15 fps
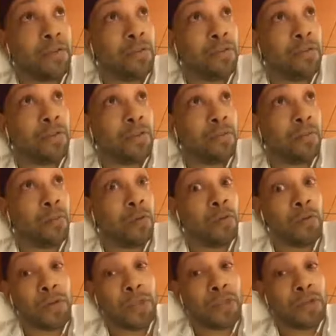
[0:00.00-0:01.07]
do some more
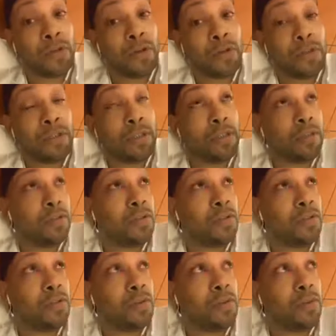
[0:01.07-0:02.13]
research
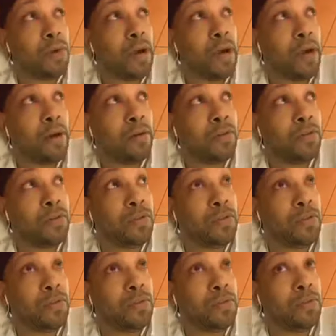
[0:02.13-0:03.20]
into how
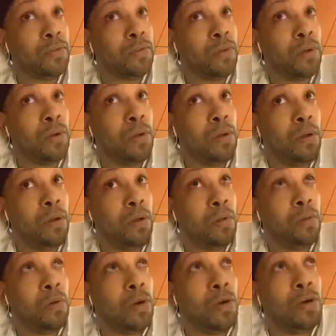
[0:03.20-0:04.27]
to
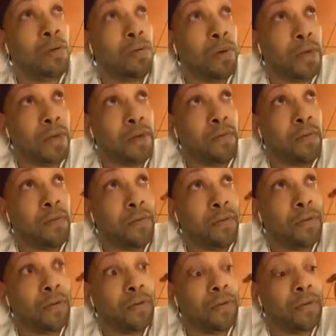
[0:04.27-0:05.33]
work with
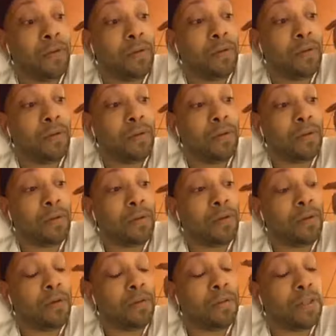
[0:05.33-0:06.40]

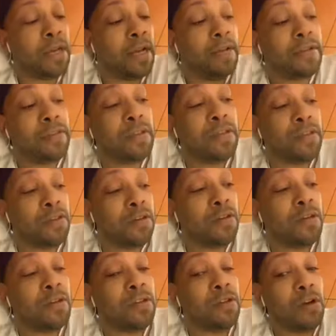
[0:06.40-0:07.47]
those
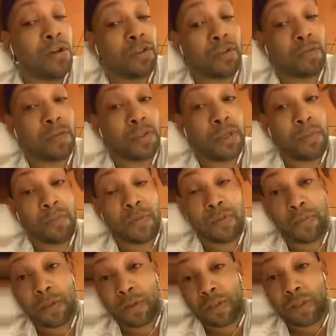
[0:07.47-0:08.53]
ancestors and also what type of
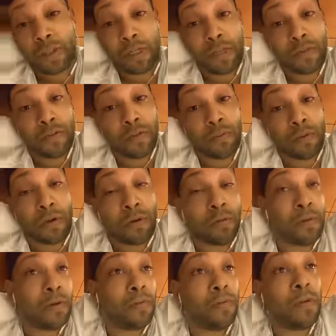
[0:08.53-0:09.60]
spirits they used to work
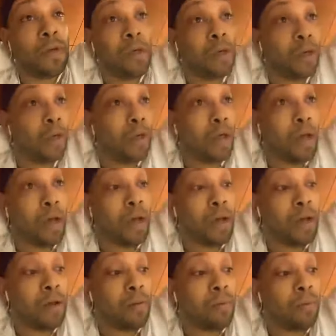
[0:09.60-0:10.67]
with
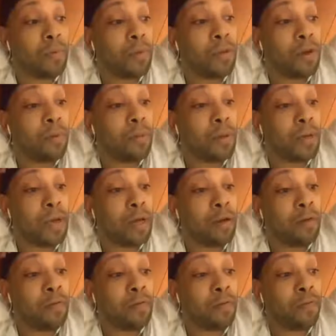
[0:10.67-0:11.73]
um, coming out
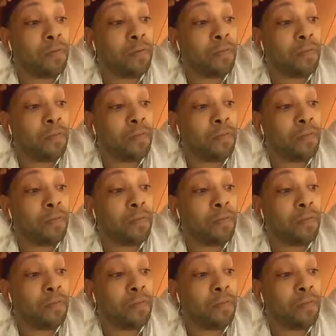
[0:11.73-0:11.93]
of